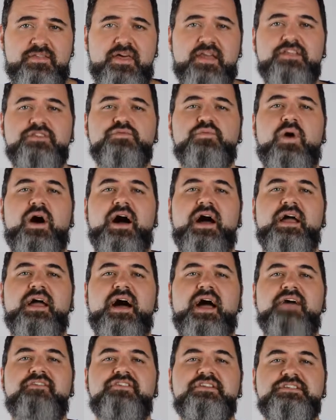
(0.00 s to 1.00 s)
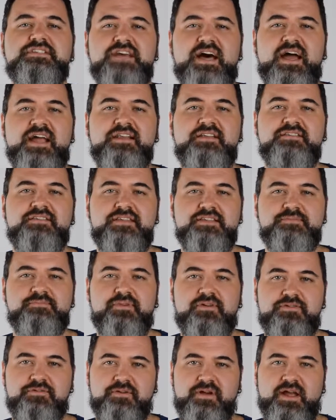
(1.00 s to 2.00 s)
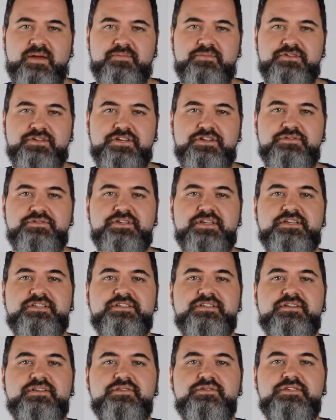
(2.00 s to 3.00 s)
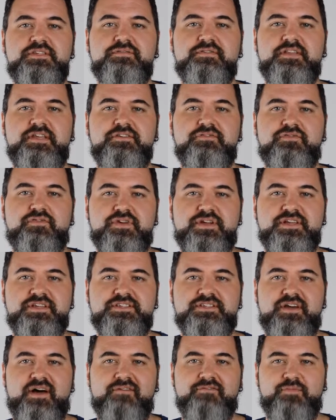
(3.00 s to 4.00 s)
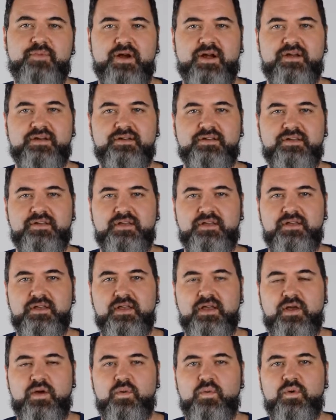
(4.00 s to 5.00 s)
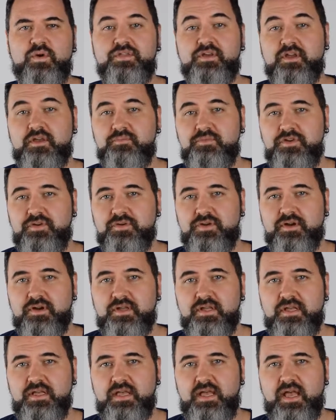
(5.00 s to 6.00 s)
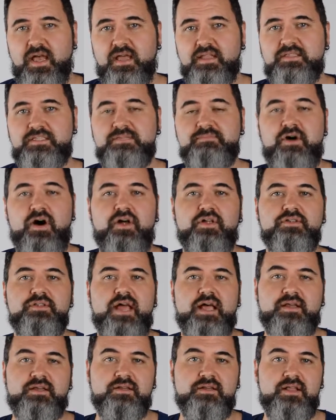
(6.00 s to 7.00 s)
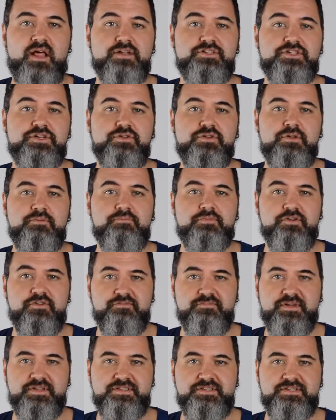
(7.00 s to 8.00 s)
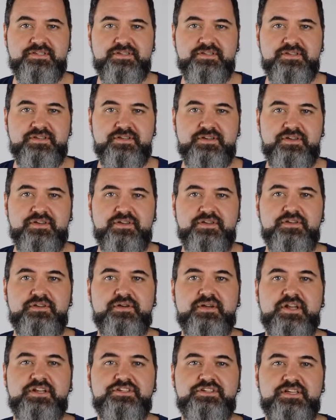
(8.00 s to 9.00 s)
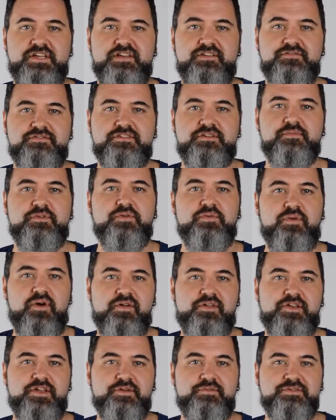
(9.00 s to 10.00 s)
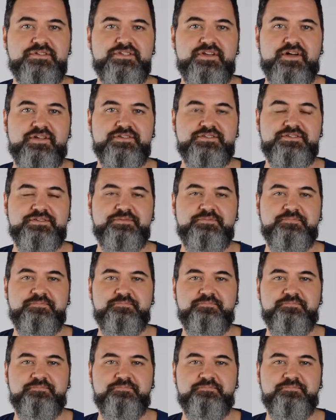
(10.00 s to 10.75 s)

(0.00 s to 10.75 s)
That is why I have designed this program to use exclusively free software. With a computer and small technological improvements, you can achieve some quality results.